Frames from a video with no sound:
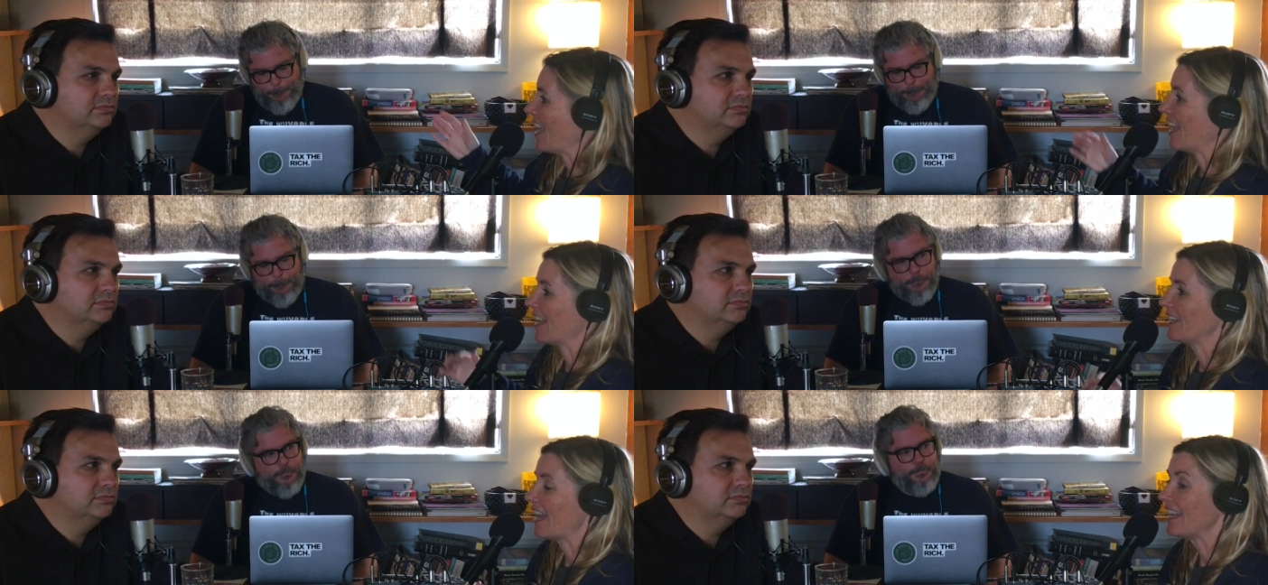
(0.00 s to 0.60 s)

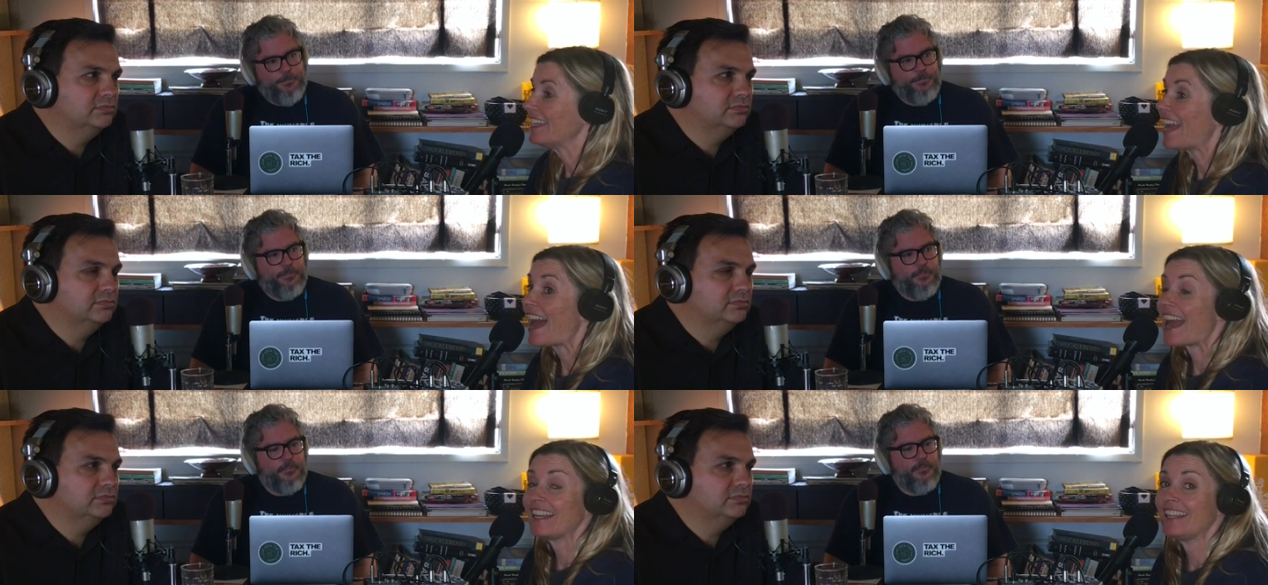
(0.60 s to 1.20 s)
Speaker 1: and and
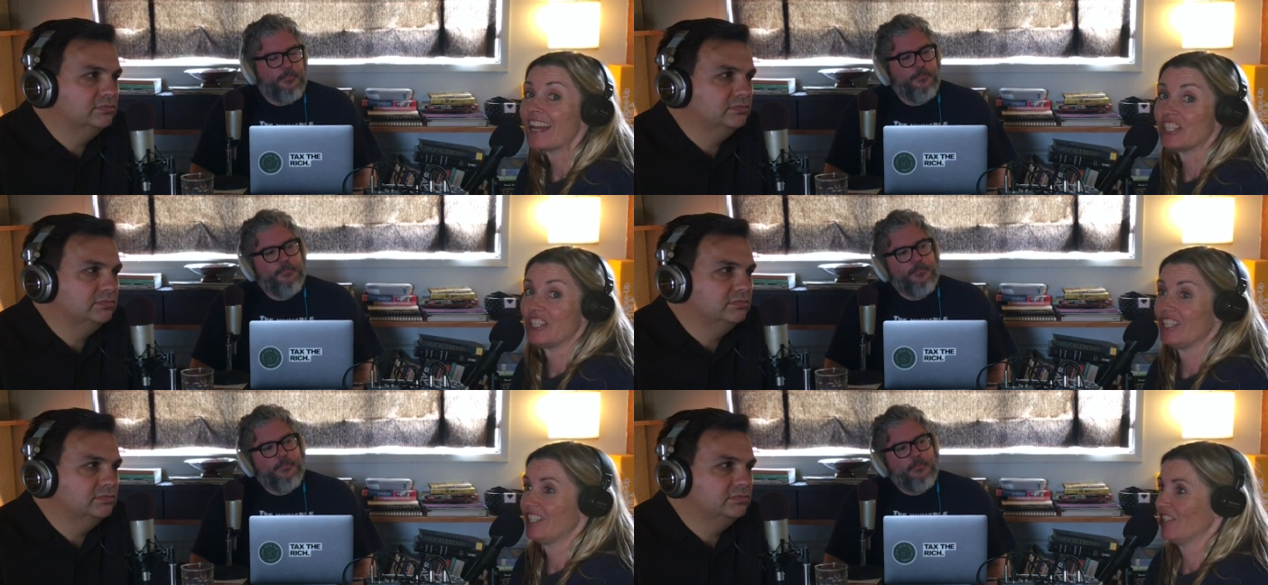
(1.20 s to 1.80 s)
yet and yet
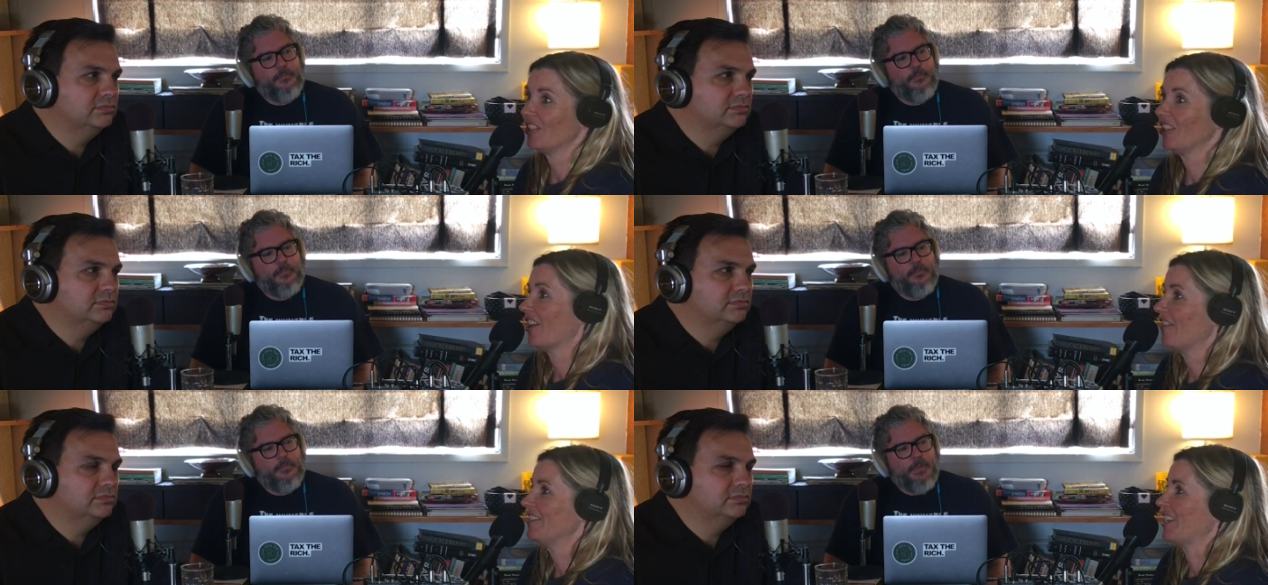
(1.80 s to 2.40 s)
she still
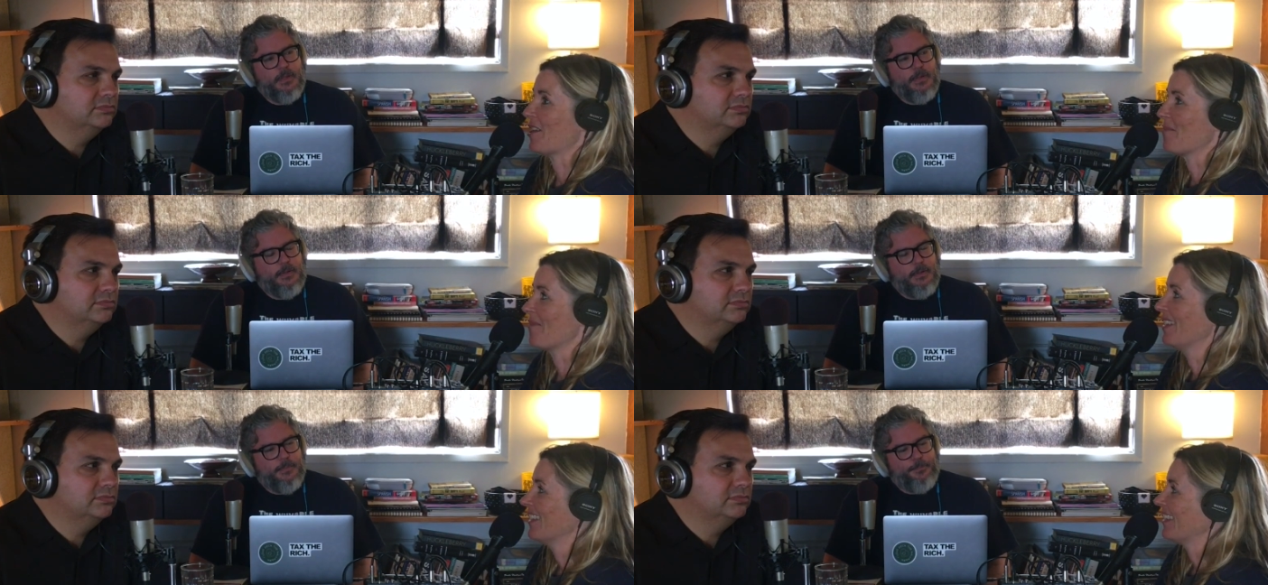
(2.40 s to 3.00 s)
loves
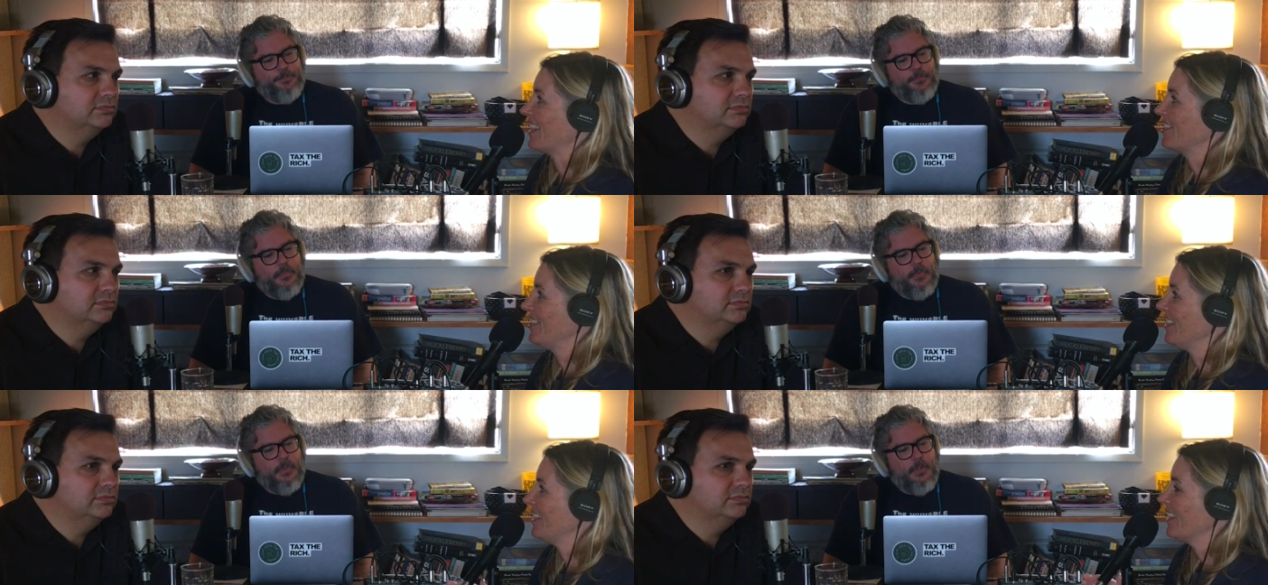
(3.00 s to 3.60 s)
him like
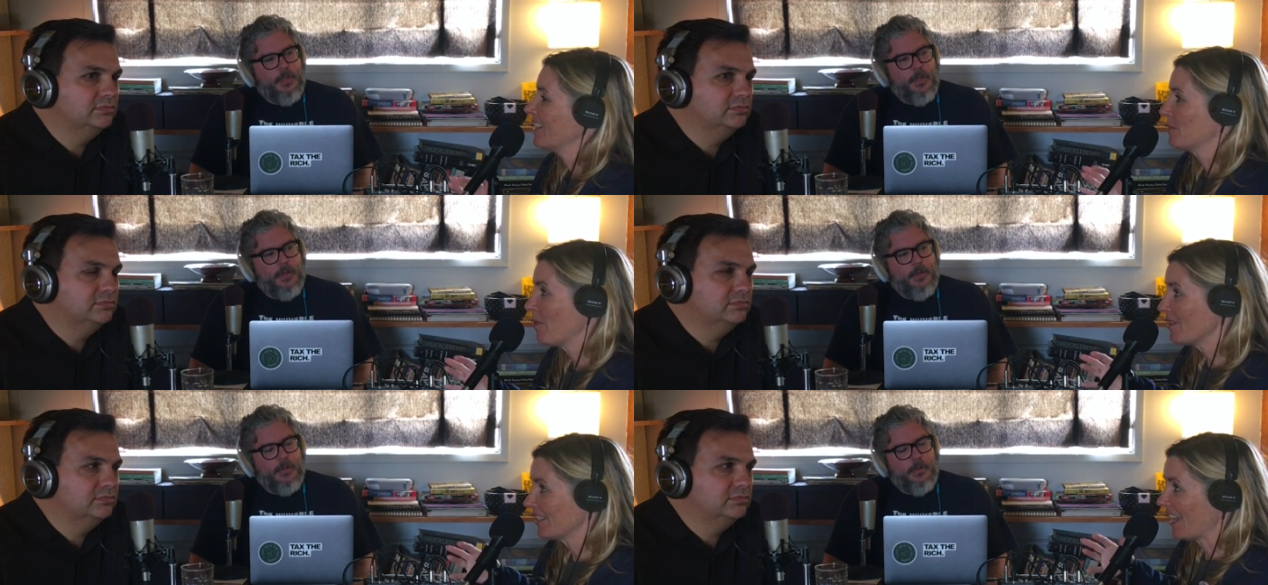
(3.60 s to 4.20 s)
she
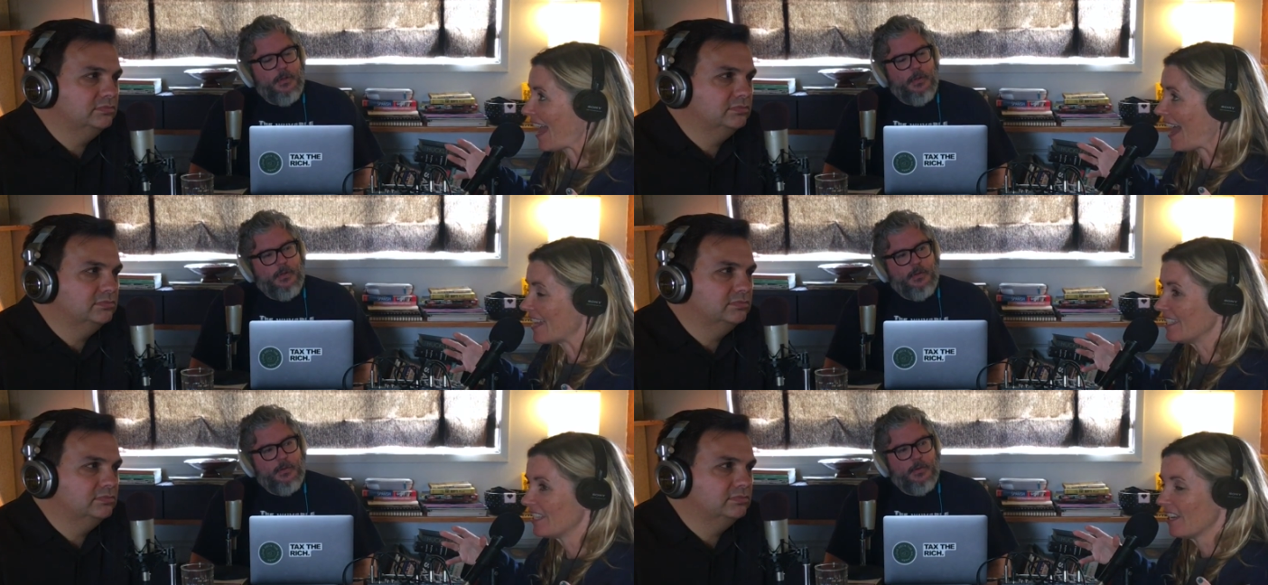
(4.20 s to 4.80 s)
supposedly
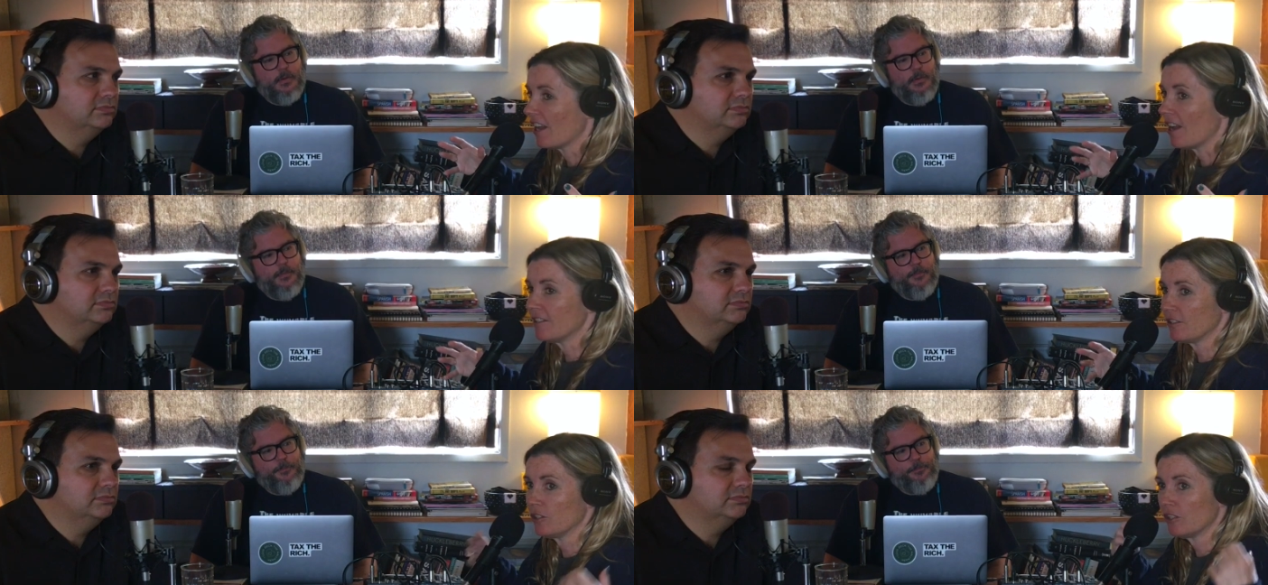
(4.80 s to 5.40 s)
has
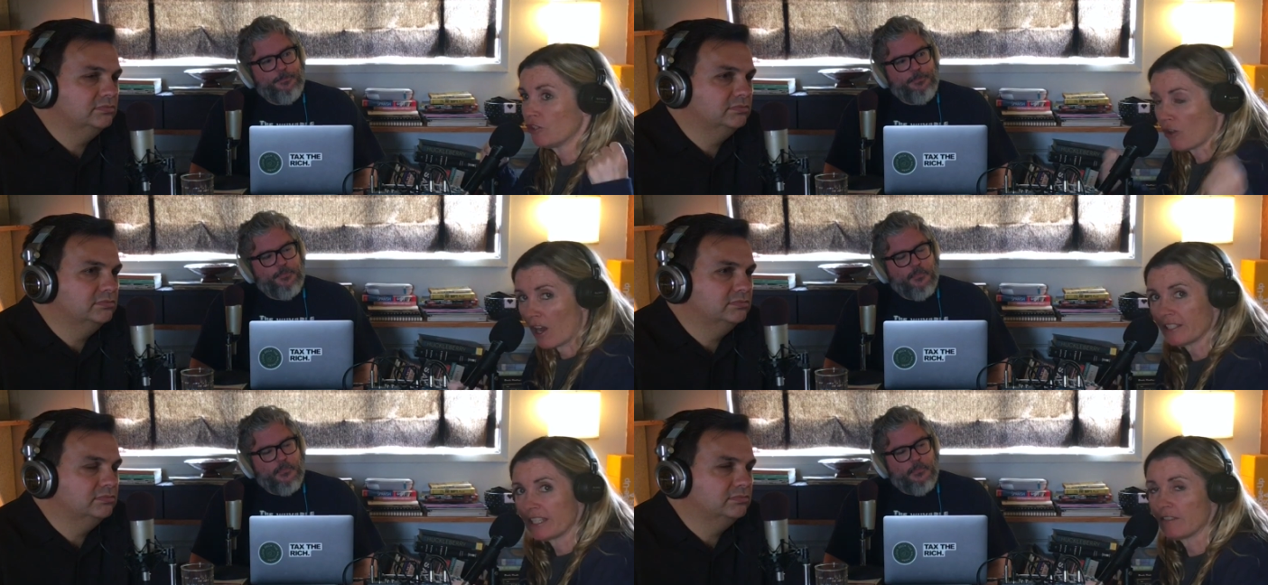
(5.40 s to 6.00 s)
a
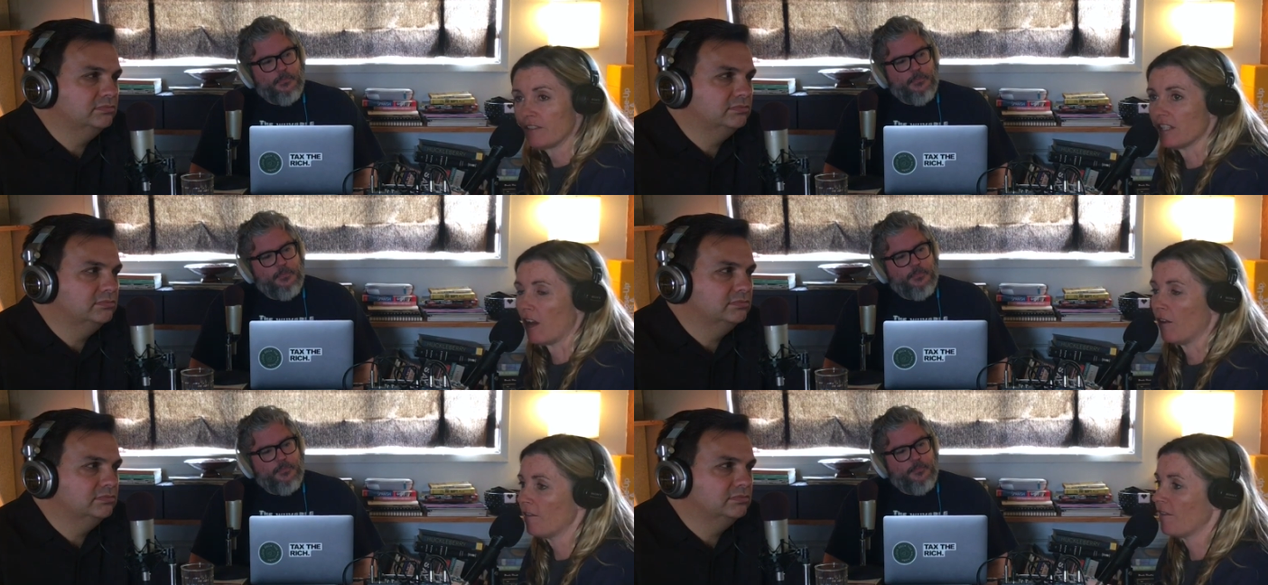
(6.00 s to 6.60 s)
strong sense of
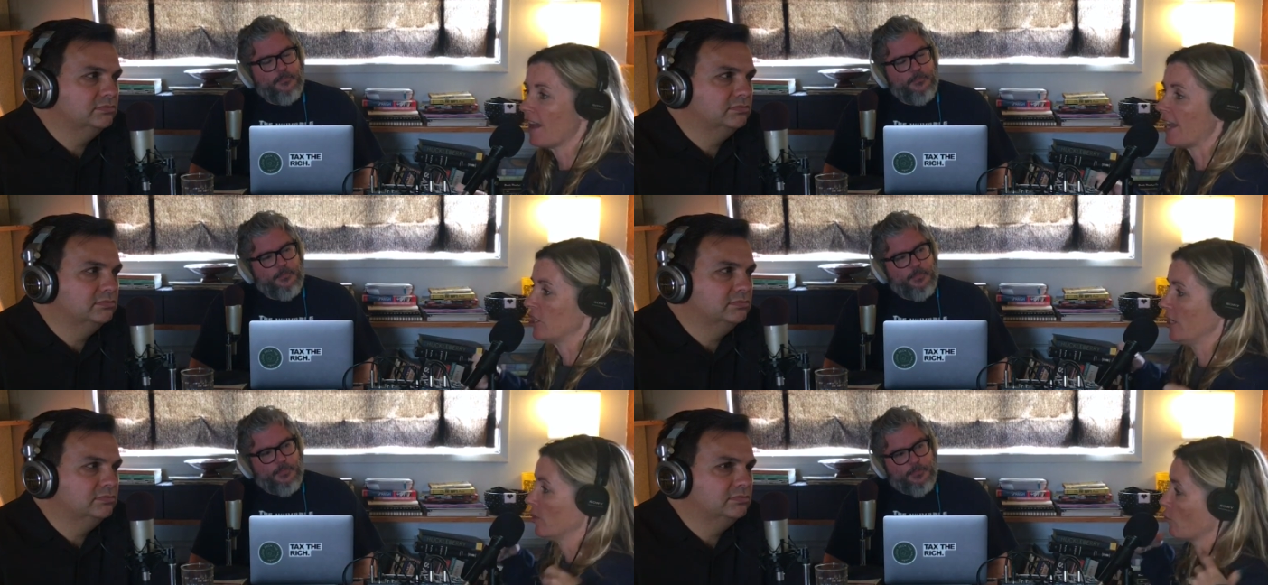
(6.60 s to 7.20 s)
self, and
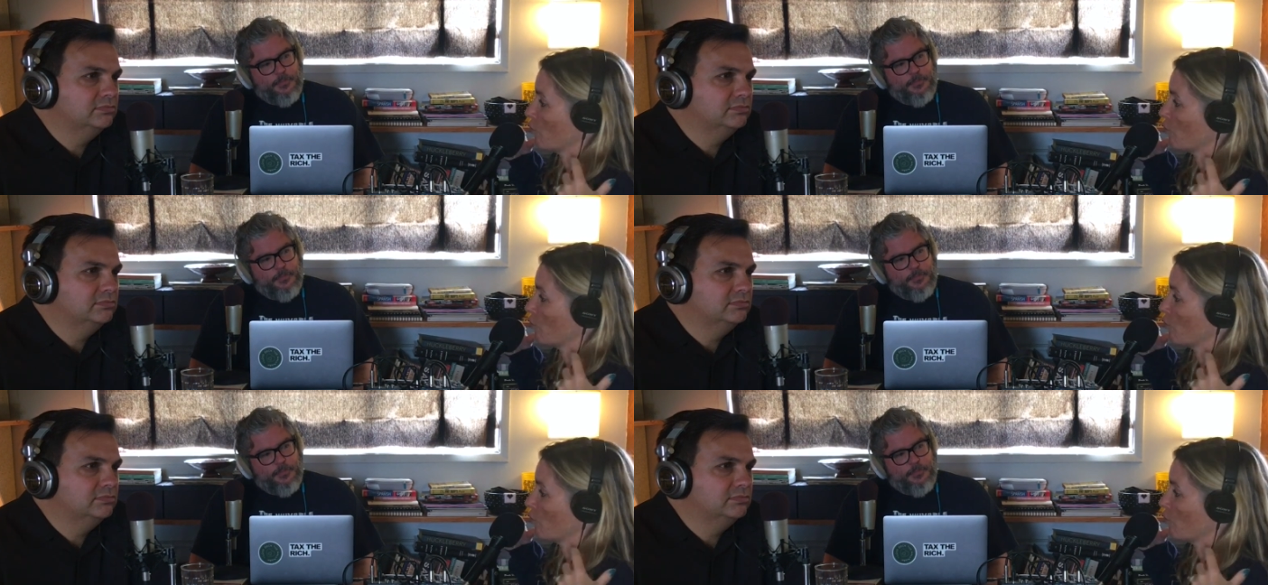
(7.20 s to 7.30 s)
she has